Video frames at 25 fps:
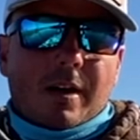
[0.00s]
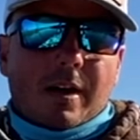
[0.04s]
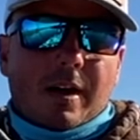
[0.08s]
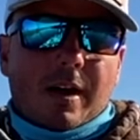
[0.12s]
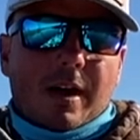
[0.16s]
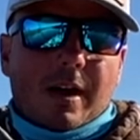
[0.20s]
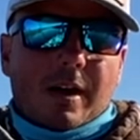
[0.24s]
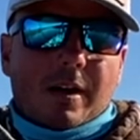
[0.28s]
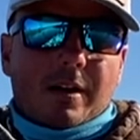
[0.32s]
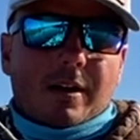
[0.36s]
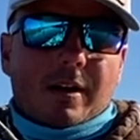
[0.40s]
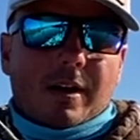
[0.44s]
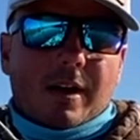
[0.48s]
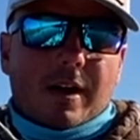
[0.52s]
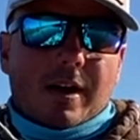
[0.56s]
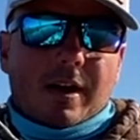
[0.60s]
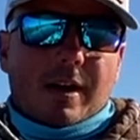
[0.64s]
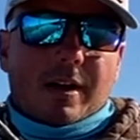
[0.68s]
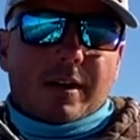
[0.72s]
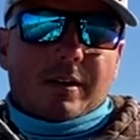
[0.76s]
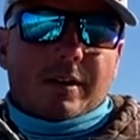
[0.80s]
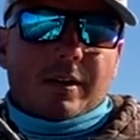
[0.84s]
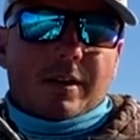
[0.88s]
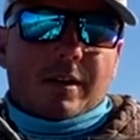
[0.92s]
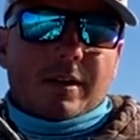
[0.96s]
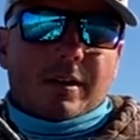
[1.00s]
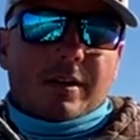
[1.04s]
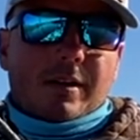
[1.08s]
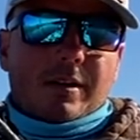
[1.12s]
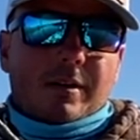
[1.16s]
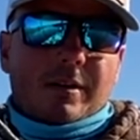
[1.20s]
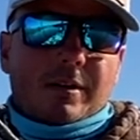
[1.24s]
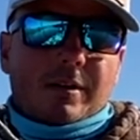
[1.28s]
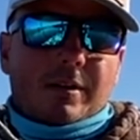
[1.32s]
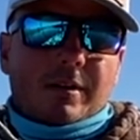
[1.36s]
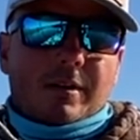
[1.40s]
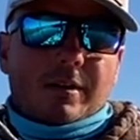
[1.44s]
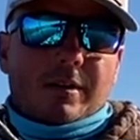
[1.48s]
hide the,
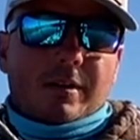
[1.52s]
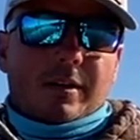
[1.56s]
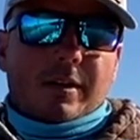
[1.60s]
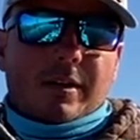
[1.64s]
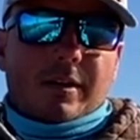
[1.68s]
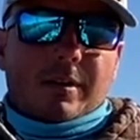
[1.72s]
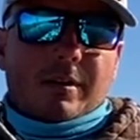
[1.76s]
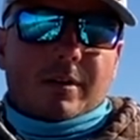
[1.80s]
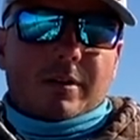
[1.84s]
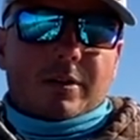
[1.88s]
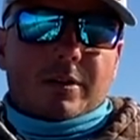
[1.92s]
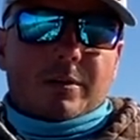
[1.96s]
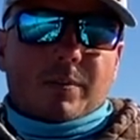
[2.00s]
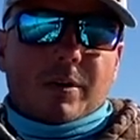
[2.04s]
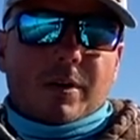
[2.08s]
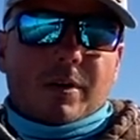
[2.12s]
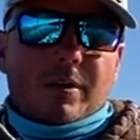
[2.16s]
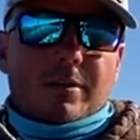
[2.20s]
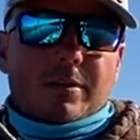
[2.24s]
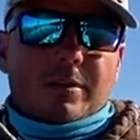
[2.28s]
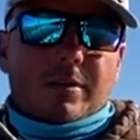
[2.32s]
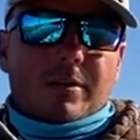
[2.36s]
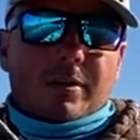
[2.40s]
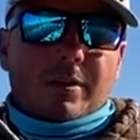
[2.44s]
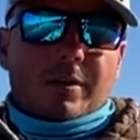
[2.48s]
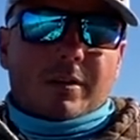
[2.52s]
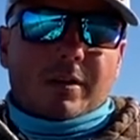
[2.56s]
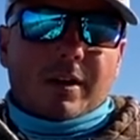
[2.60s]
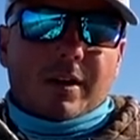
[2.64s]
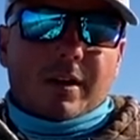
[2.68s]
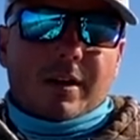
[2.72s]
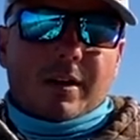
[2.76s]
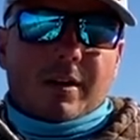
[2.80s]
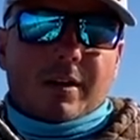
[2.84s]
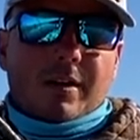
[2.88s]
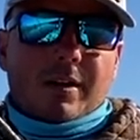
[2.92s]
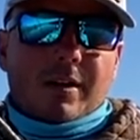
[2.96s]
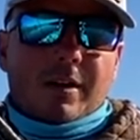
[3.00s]
you know, exposed hook
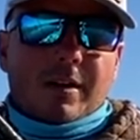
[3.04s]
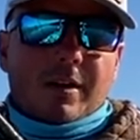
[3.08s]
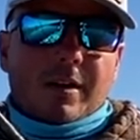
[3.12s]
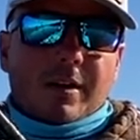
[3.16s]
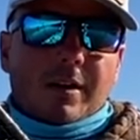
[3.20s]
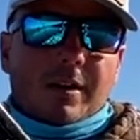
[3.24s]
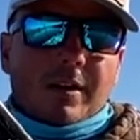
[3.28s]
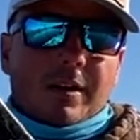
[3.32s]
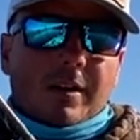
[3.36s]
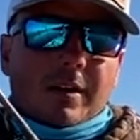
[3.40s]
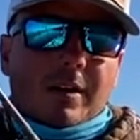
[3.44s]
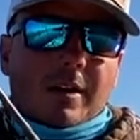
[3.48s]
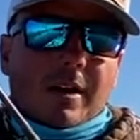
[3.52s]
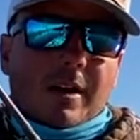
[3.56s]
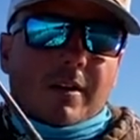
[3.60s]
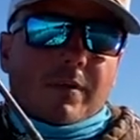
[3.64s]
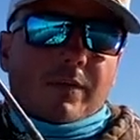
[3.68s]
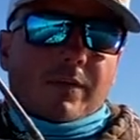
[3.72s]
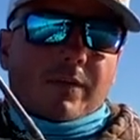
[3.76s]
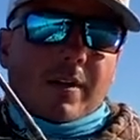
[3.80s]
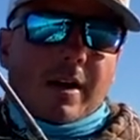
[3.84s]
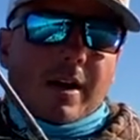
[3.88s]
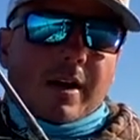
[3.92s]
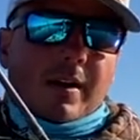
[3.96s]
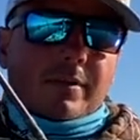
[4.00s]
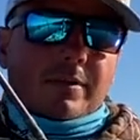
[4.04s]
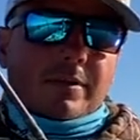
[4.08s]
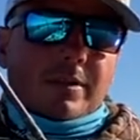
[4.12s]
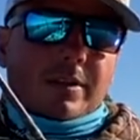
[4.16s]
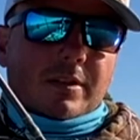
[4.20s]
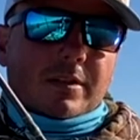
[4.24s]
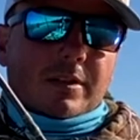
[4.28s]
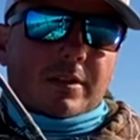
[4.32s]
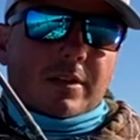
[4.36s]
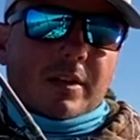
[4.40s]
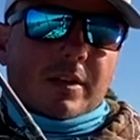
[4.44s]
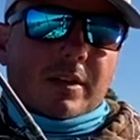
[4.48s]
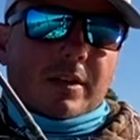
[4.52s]
there. Got a 5
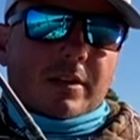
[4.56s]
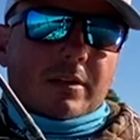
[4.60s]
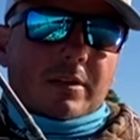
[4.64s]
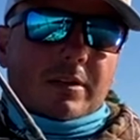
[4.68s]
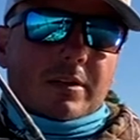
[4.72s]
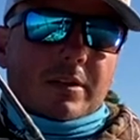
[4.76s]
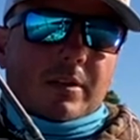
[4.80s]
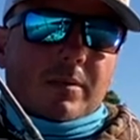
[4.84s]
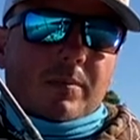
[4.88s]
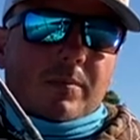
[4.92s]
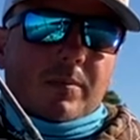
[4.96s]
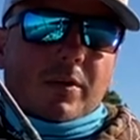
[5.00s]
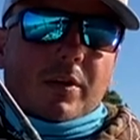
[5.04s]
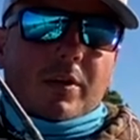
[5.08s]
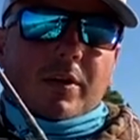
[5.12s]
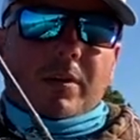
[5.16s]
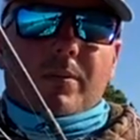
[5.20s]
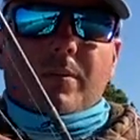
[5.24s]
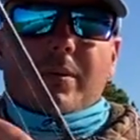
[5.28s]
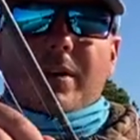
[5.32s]
16 bullet